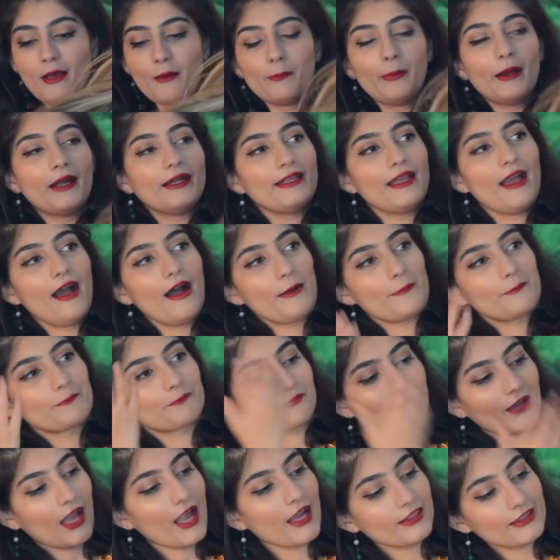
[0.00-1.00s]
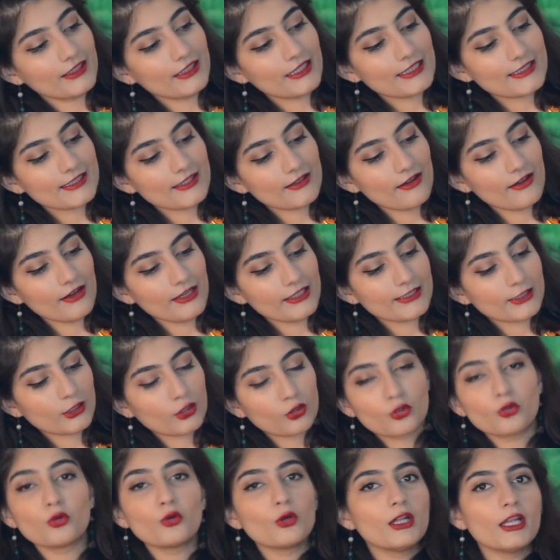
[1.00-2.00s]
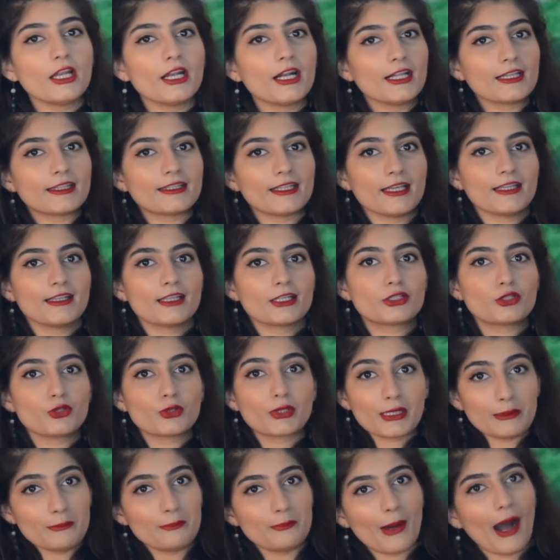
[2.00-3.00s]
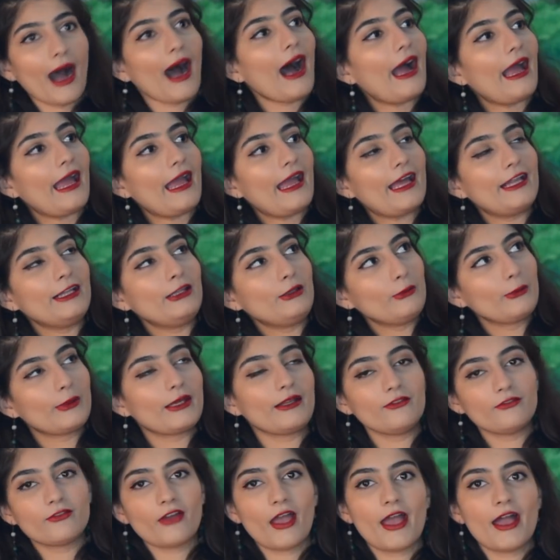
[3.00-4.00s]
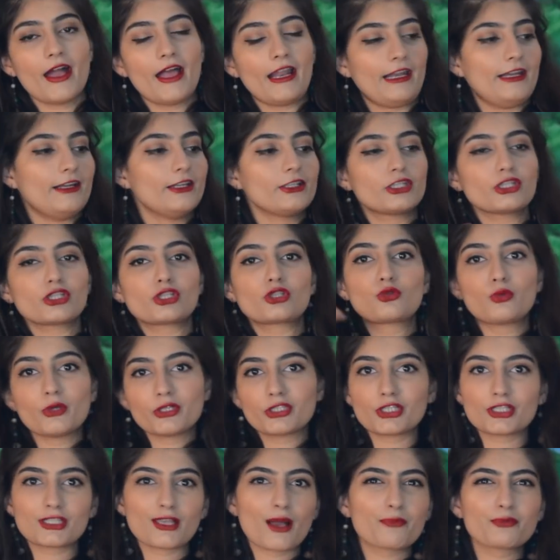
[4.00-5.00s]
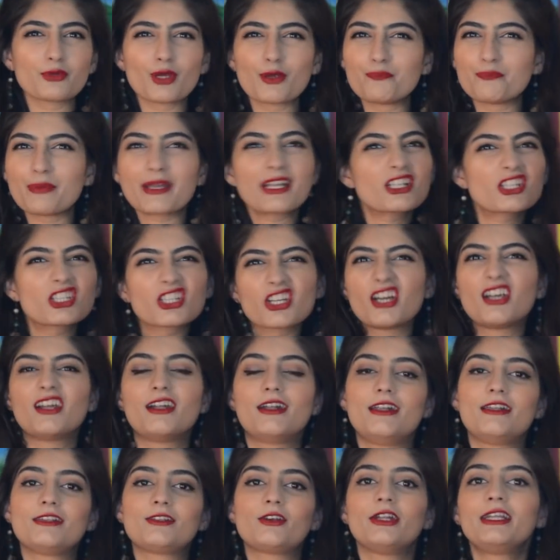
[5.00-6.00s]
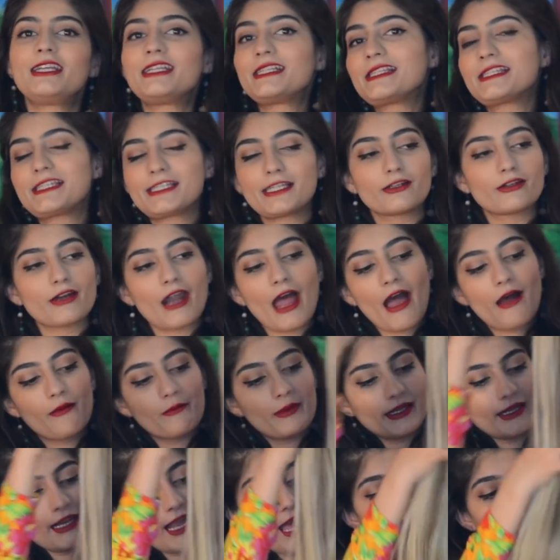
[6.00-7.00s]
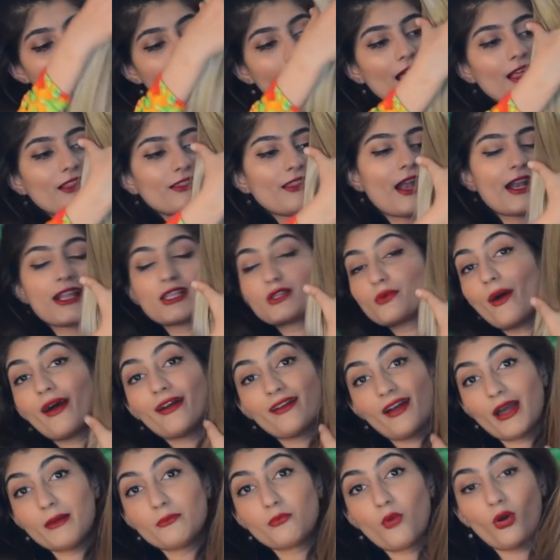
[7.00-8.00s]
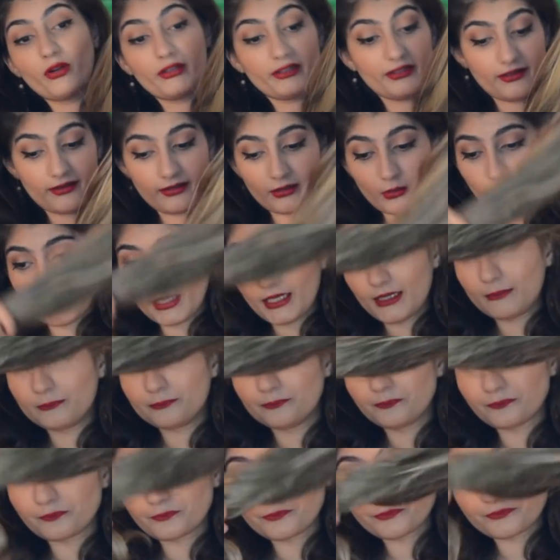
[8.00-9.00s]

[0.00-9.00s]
But yeah, I think it's a cool little thing that you can buy and you can wear, and it just switches up your pictures on Instagram, and that is why I bought it anyway.